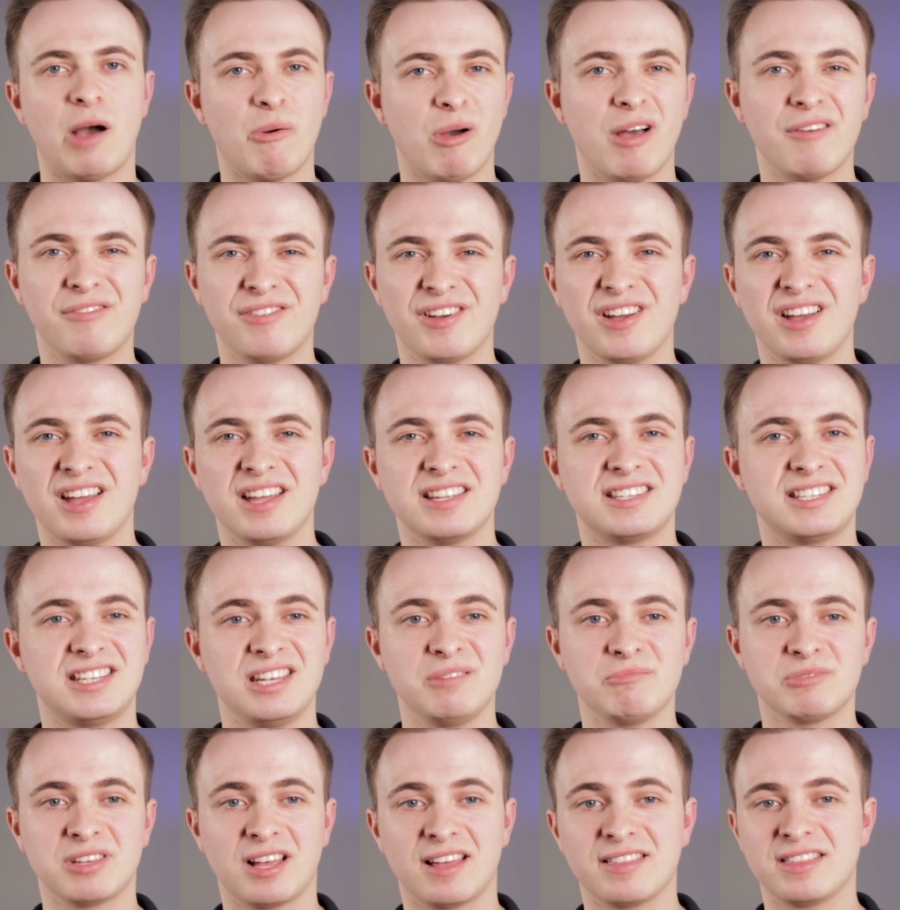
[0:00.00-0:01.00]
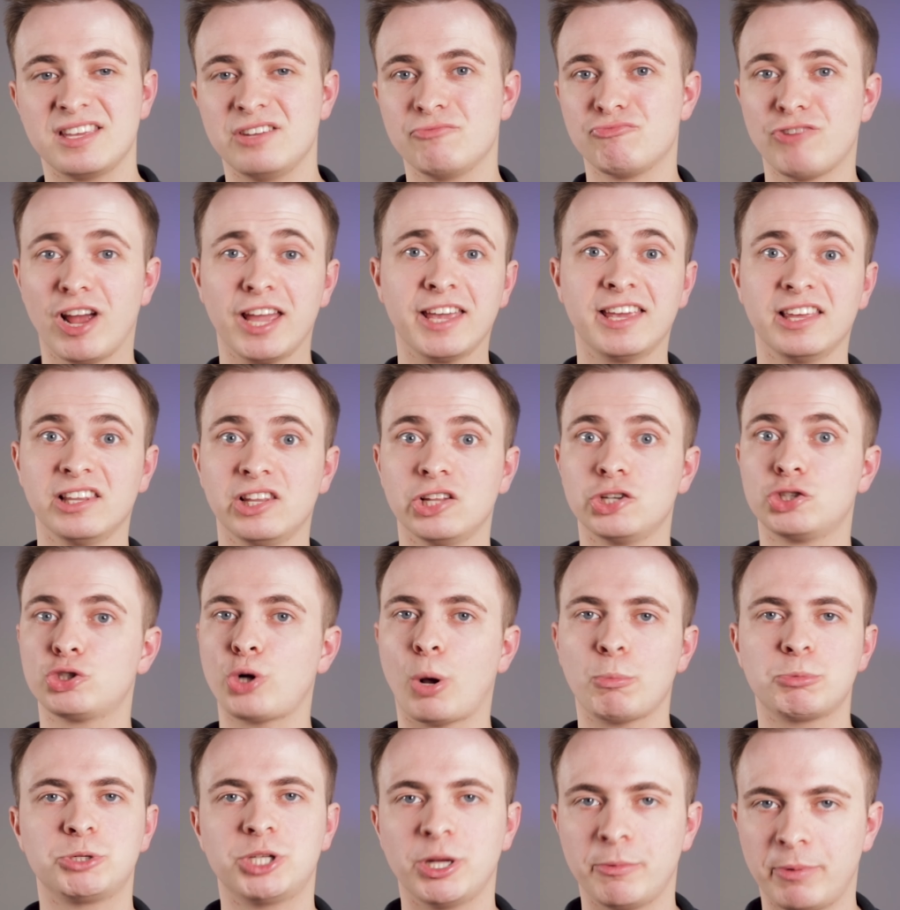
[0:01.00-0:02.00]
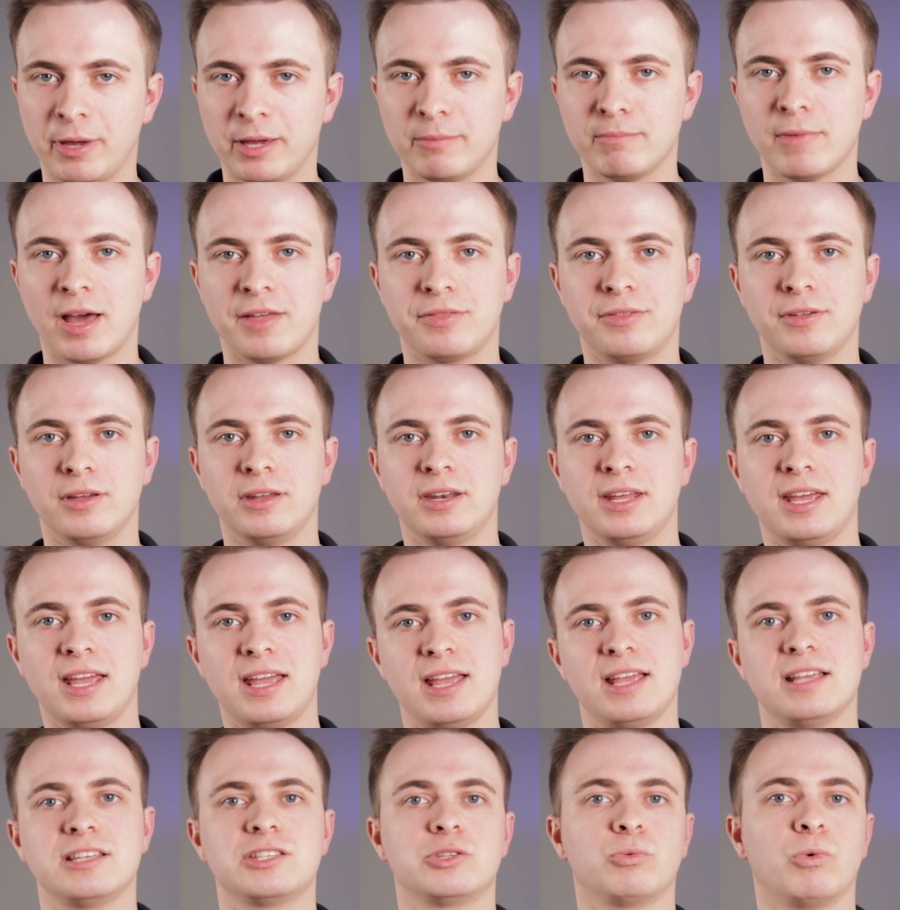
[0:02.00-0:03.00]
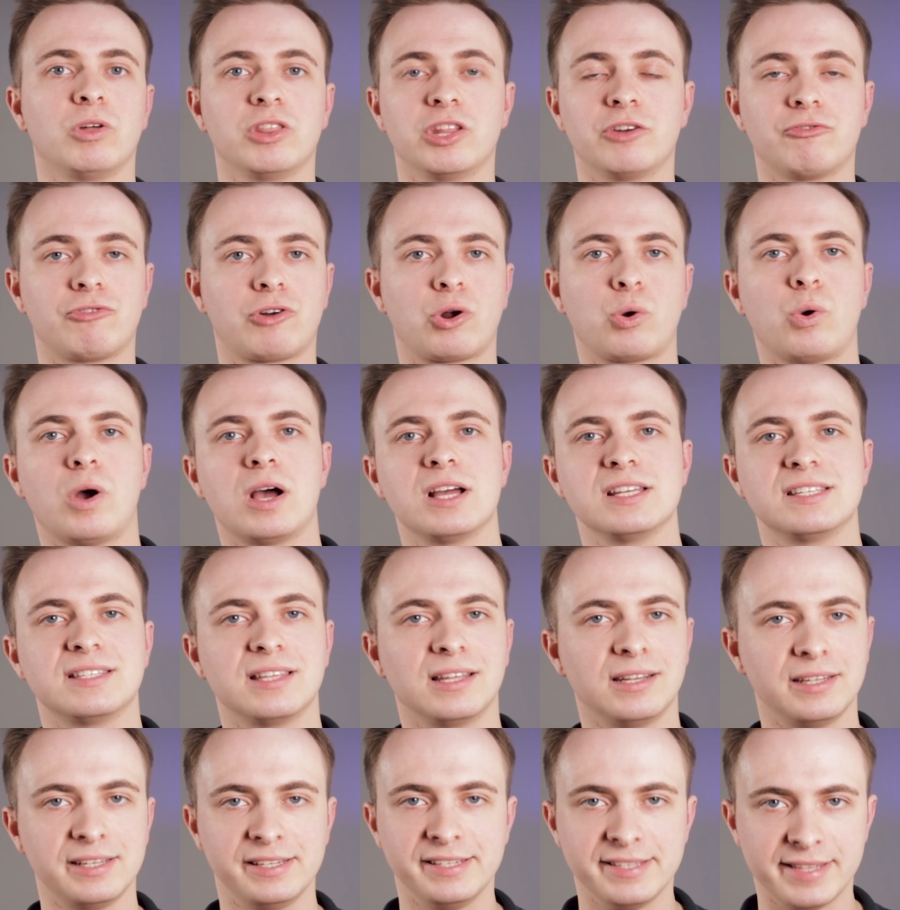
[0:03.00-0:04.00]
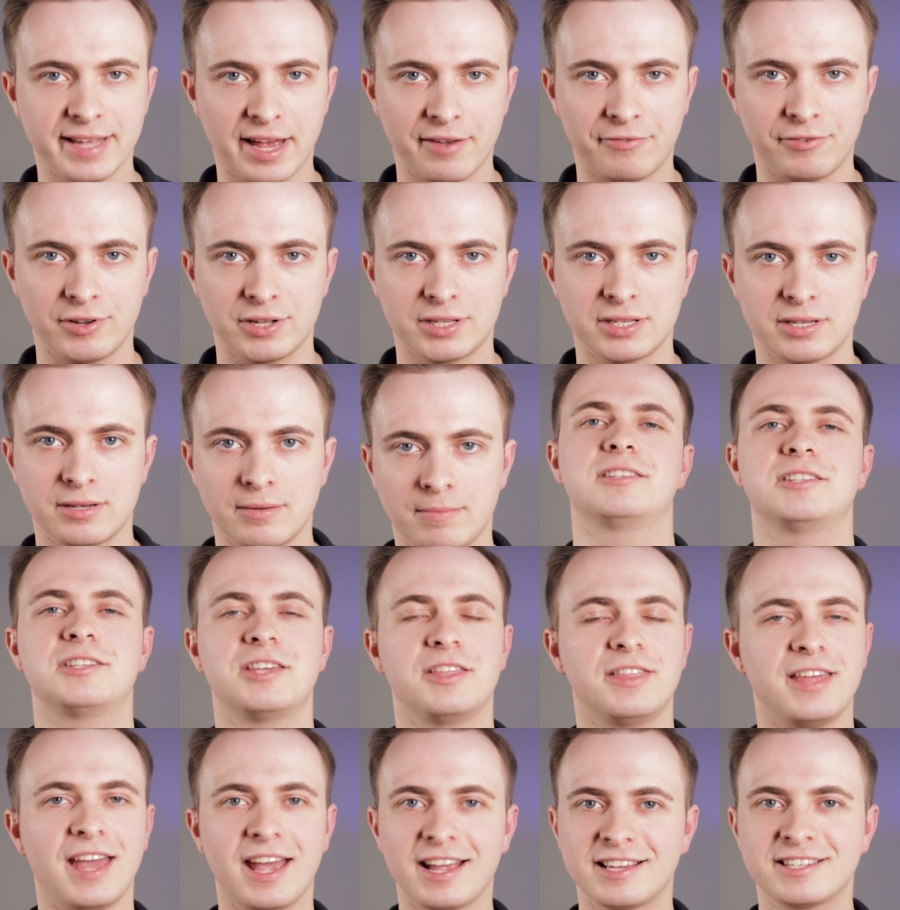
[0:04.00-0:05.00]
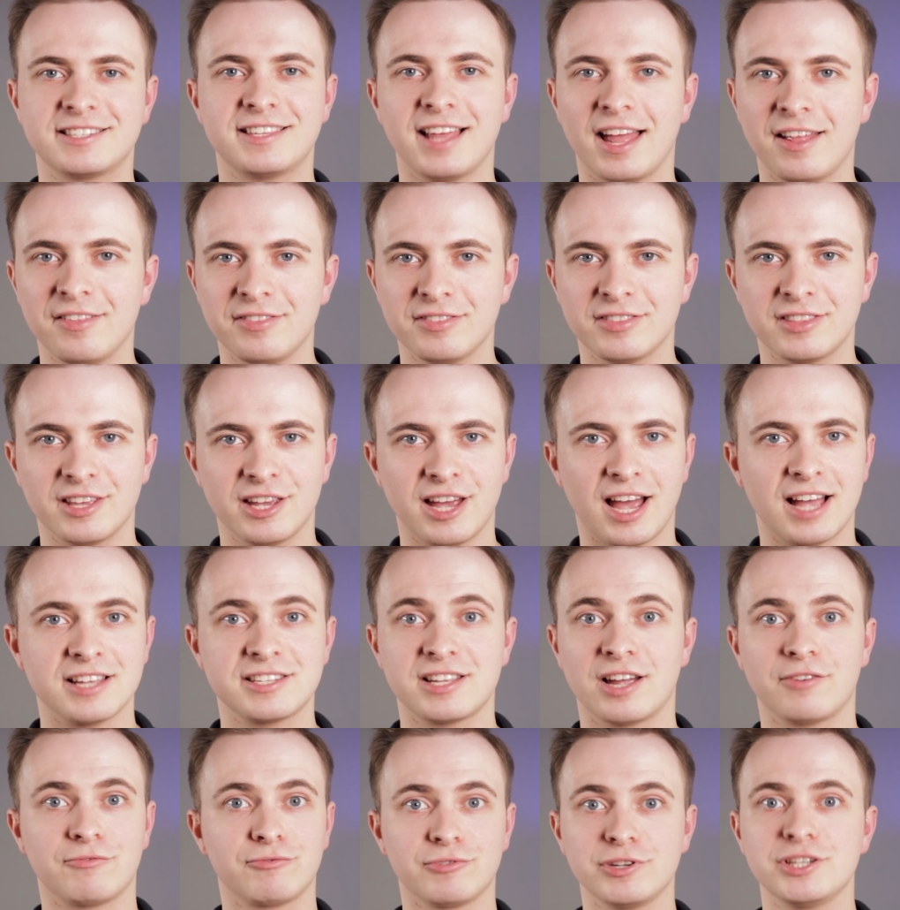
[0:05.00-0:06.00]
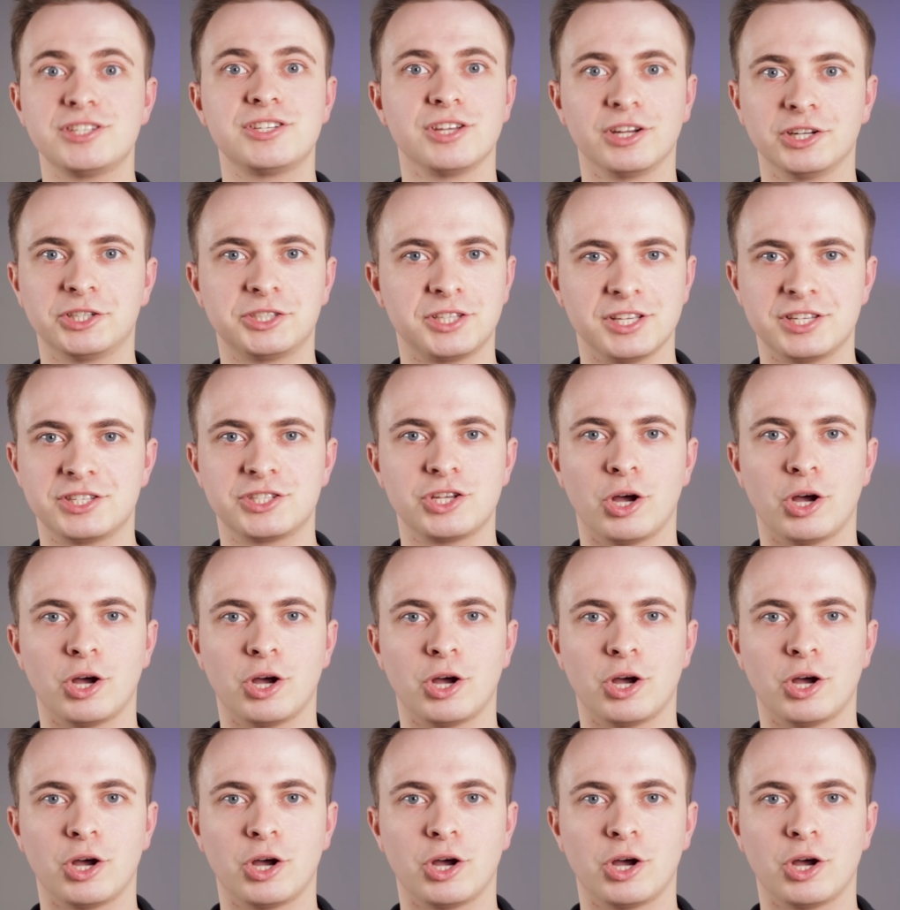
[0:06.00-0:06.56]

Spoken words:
However, it seems like the regular dropshipping method is the one that requires the least effort. To the extent that as I've researched this